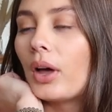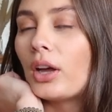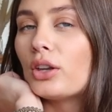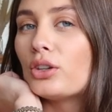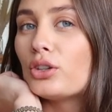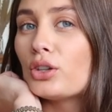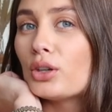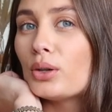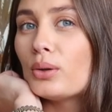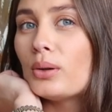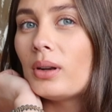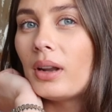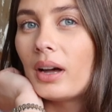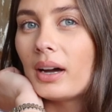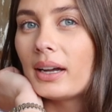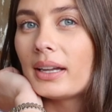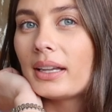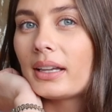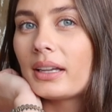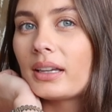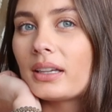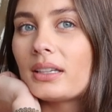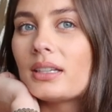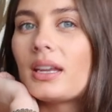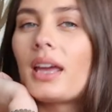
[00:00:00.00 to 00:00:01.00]
I do
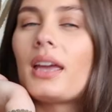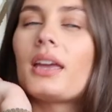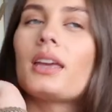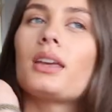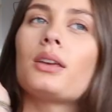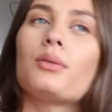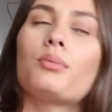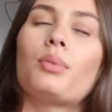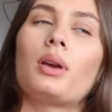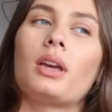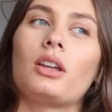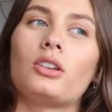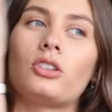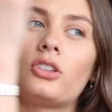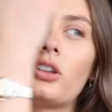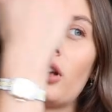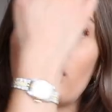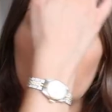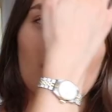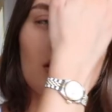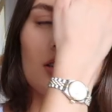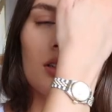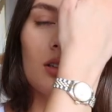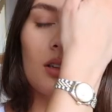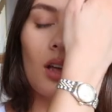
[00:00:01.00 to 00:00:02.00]
like taking
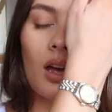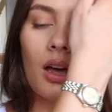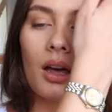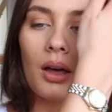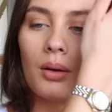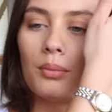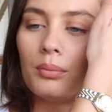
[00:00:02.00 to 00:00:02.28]
pictures.